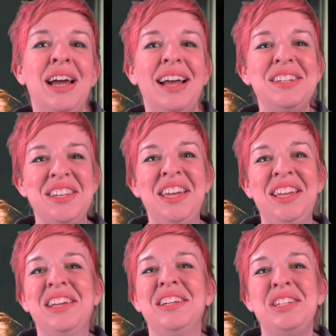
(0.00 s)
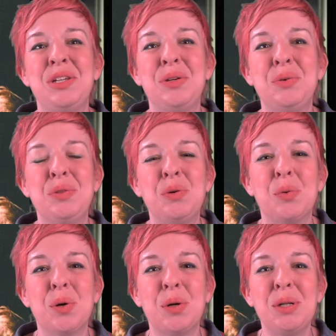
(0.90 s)
and digging into the
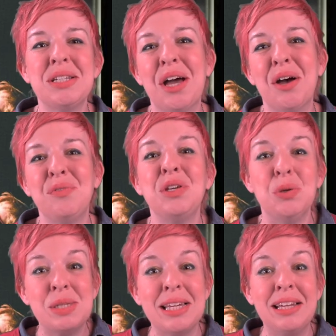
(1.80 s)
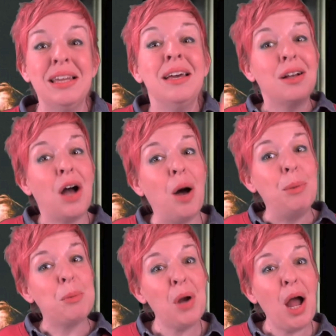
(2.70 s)
world of using
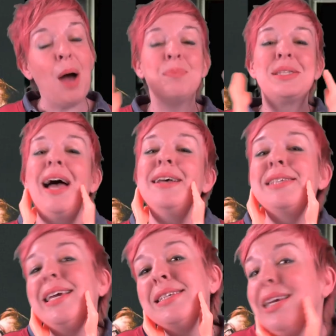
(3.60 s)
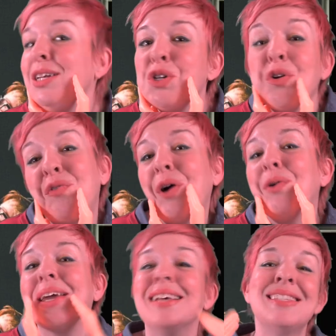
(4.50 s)
comic props as a central
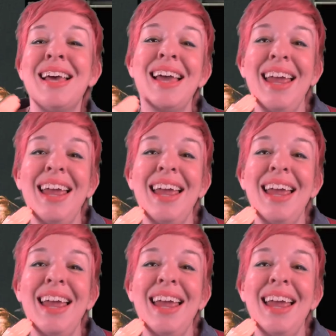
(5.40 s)
focus